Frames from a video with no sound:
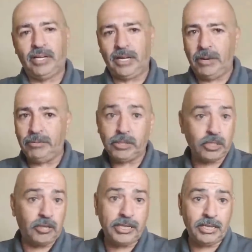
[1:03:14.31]
I'm
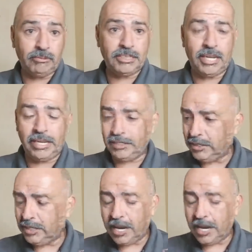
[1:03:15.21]
sorry I was late
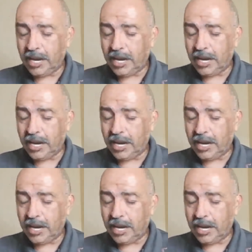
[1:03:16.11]
today.